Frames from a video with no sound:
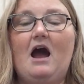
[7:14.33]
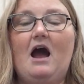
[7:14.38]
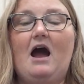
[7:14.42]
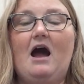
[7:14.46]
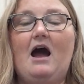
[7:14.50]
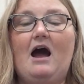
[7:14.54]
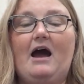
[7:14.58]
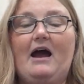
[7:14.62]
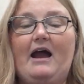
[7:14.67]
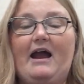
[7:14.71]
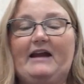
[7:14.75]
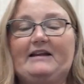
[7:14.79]

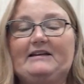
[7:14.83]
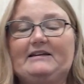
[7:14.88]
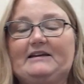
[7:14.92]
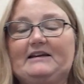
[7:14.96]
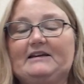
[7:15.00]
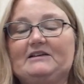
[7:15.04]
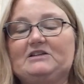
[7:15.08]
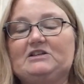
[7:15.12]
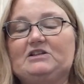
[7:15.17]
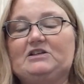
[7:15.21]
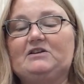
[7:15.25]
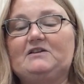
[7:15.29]
uh, and
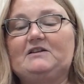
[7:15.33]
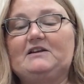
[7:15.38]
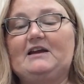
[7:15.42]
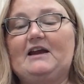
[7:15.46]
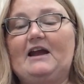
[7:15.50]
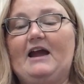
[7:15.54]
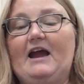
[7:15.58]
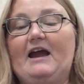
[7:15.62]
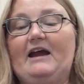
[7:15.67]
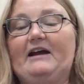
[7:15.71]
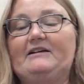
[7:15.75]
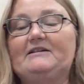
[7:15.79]
get to the
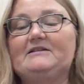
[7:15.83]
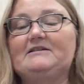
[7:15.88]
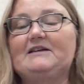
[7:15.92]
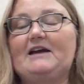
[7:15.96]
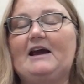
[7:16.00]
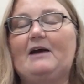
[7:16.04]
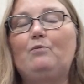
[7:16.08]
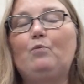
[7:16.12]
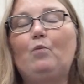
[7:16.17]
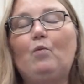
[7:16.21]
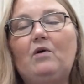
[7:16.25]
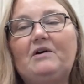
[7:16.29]
end.
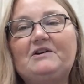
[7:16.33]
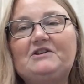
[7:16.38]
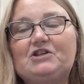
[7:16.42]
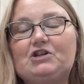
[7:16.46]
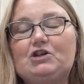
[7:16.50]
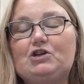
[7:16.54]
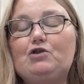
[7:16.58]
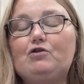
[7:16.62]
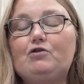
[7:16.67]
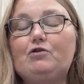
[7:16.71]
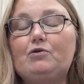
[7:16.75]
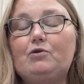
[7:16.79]
And once
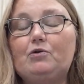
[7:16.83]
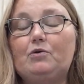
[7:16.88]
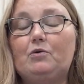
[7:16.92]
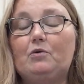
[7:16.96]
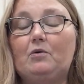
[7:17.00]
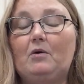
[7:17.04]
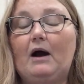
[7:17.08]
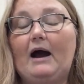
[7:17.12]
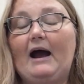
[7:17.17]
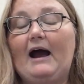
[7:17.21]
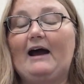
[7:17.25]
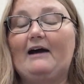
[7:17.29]

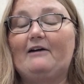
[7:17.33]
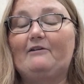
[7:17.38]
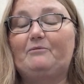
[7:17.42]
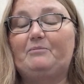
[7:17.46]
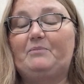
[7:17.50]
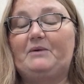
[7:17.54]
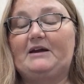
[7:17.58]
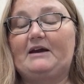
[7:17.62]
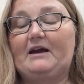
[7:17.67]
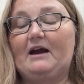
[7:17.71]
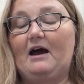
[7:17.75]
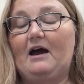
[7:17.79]
you have
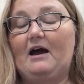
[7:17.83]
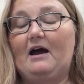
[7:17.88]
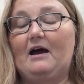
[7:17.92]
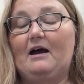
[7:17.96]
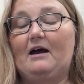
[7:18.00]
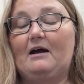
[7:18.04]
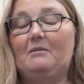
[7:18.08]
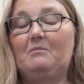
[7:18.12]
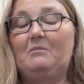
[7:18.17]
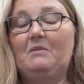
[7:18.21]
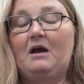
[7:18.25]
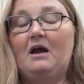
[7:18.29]

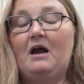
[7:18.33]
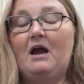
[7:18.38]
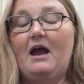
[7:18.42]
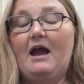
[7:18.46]
become